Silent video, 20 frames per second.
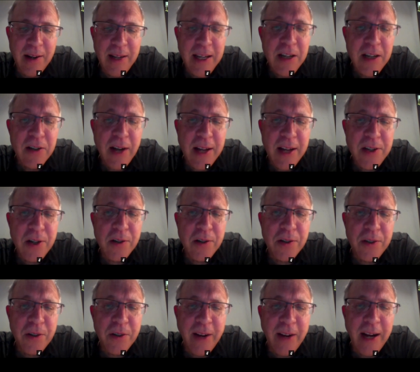
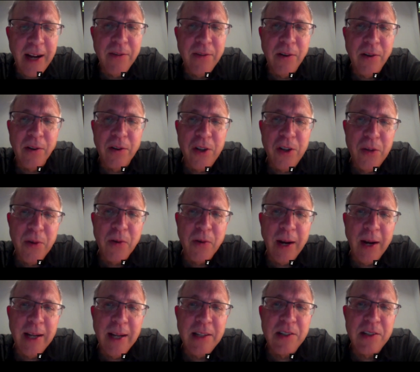Ecological Survival, Human
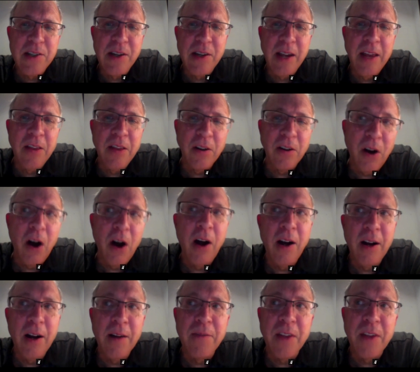Rights, and the
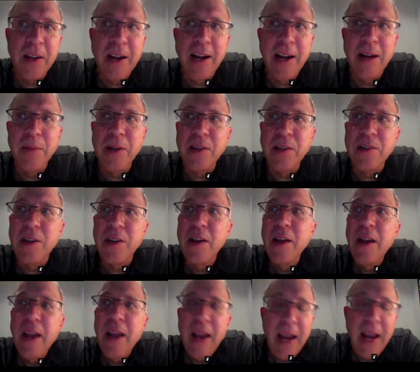Law of the Commons.
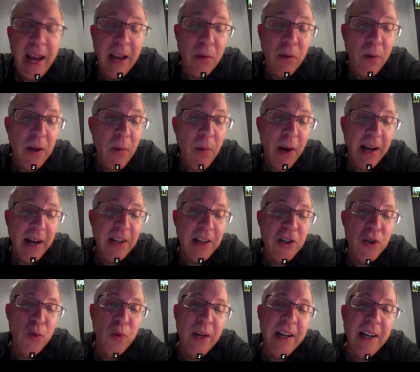And we wanted
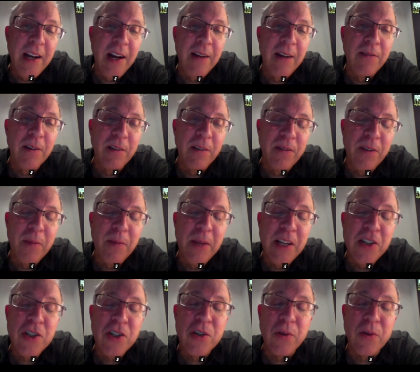to recover from
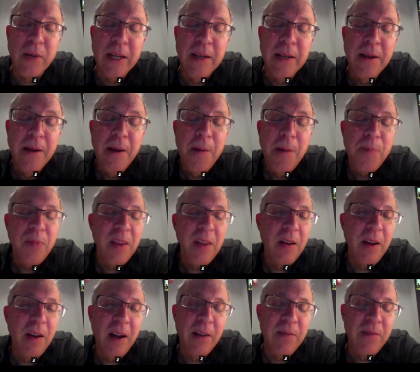history
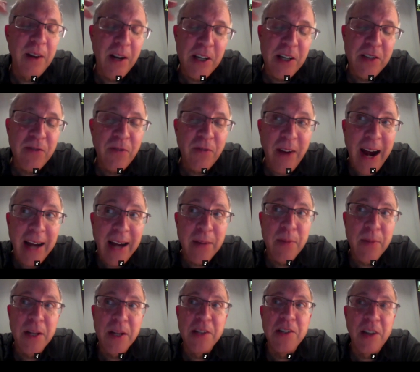various
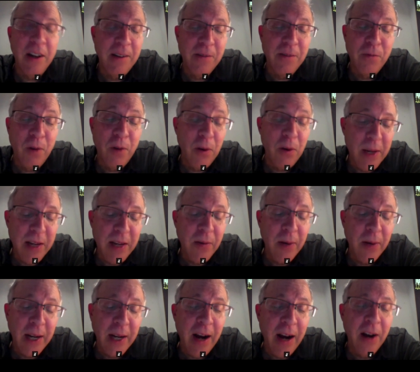fragments of what we
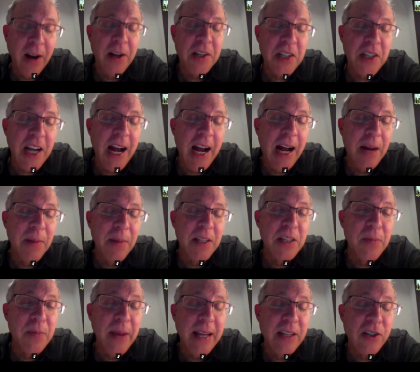regard as
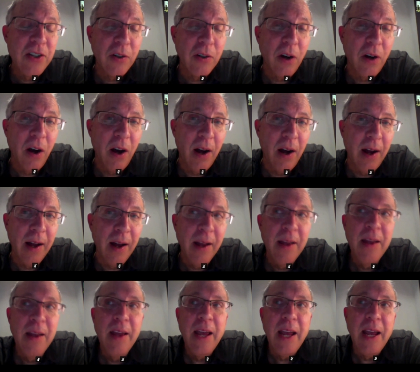commons-based law
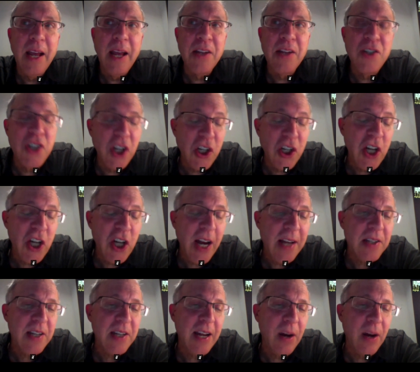and
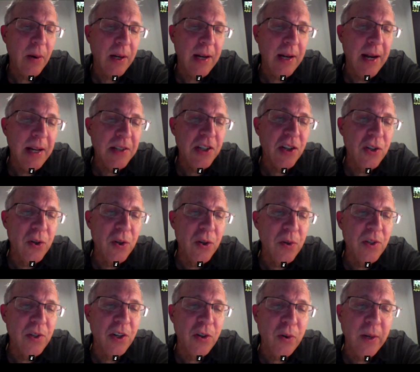suggest how it
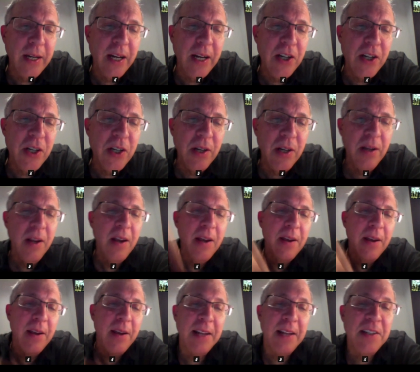constitutes a tradition
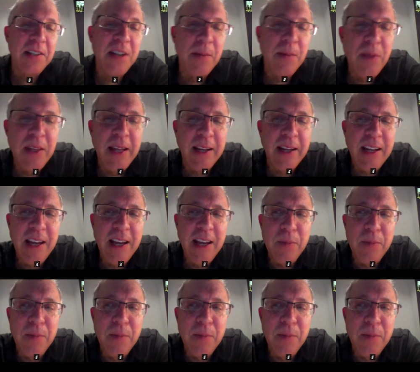and something that